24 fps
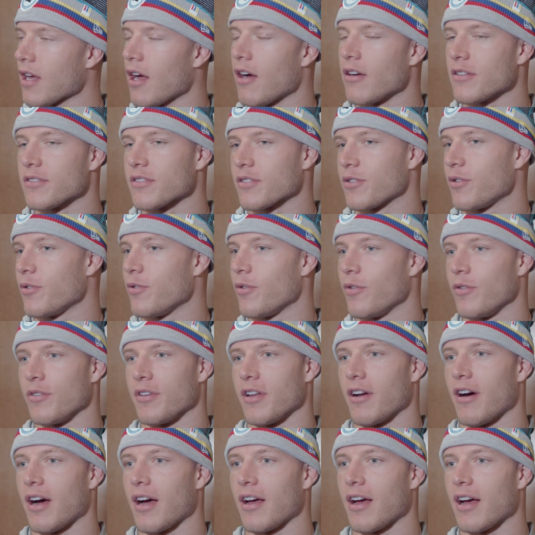Oh, it's cool.
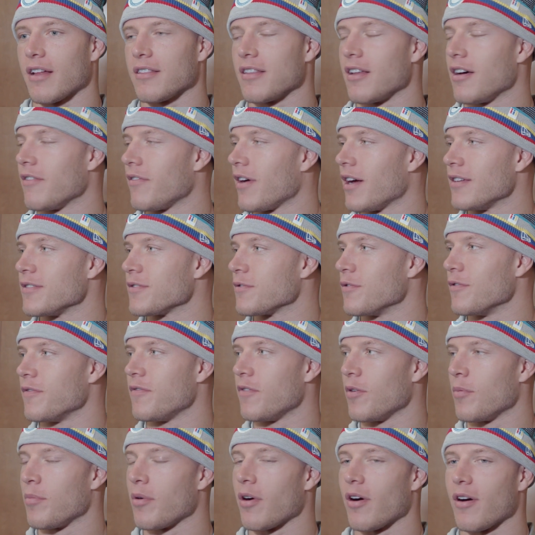You know, I love high school
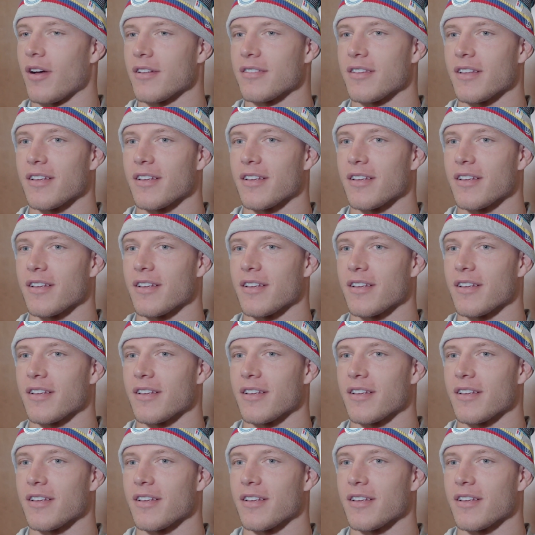football.